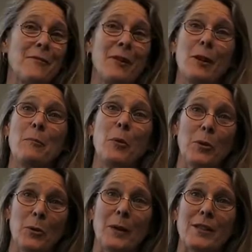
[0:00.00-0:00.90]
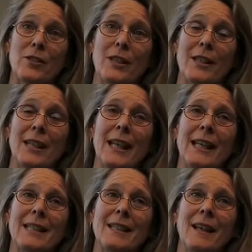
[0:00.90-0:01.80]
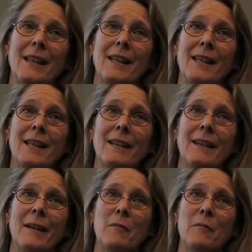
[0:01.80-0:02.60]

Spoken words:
It's a very important question. And I think